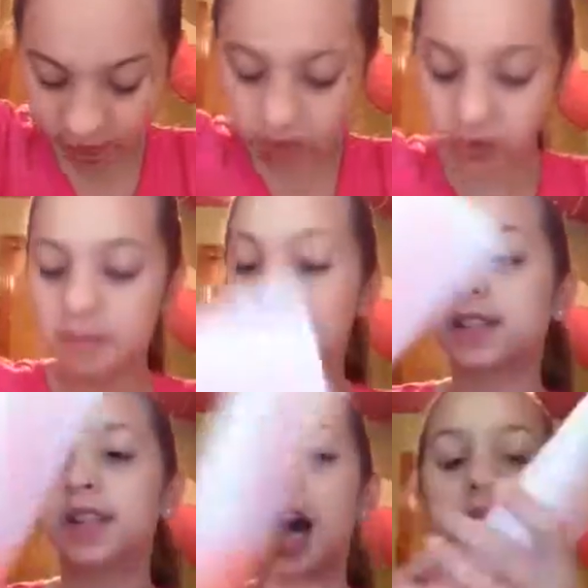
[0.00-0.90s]
first one I
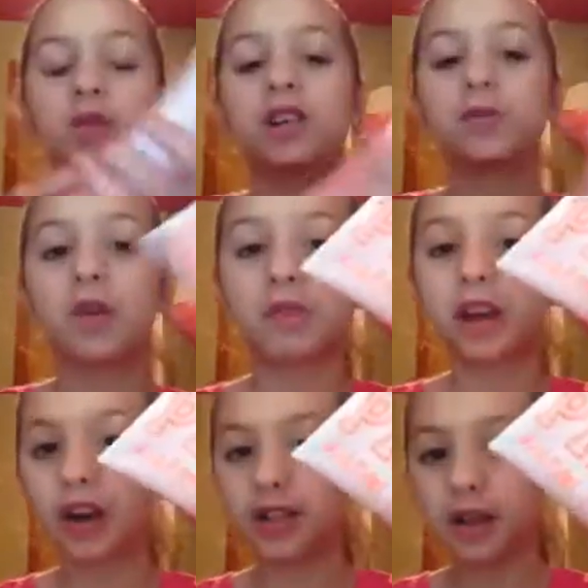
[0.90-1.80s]
picked up was Warm
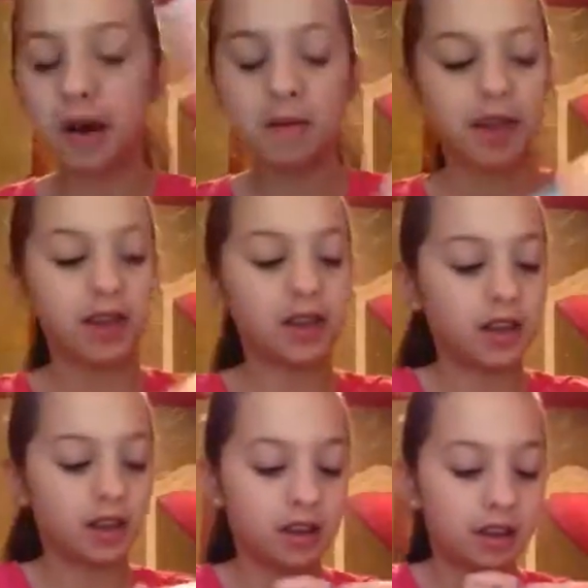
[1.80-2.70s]
and Cozy by
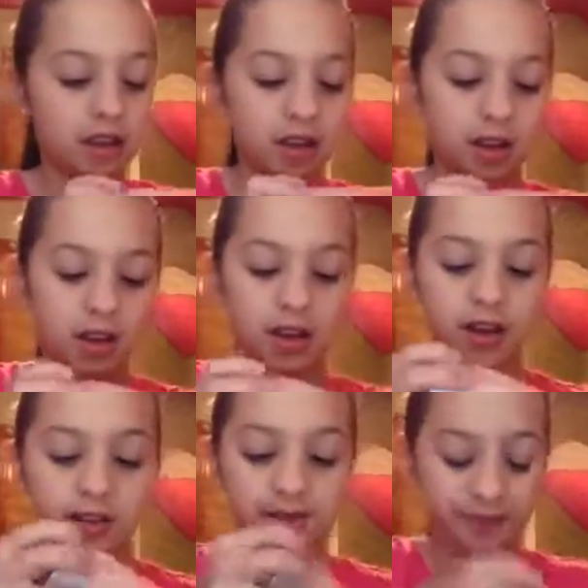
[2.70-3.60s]
Pink.
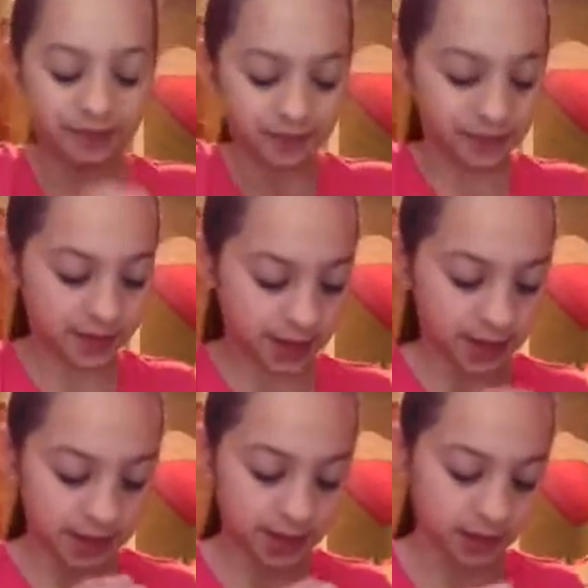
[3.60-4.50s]

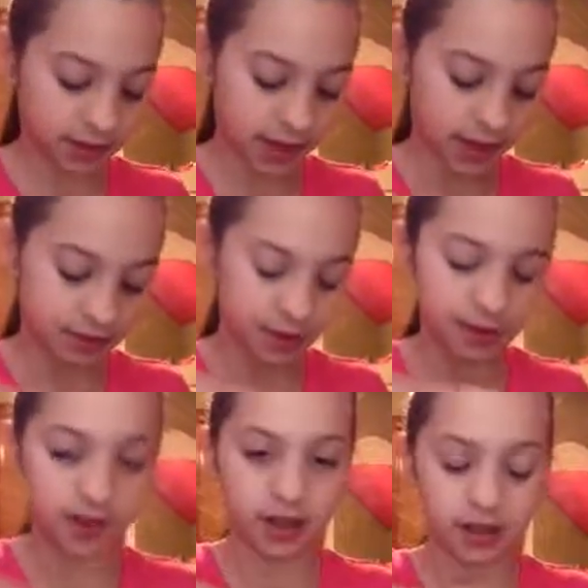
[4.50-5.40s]
Let's see what this
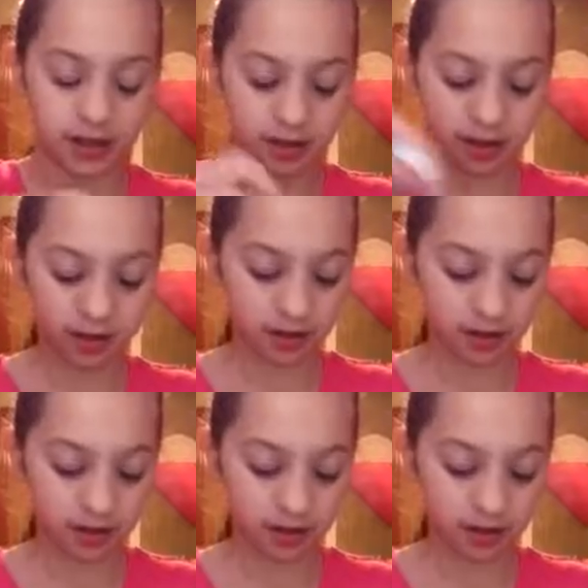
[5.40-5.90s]
smells like.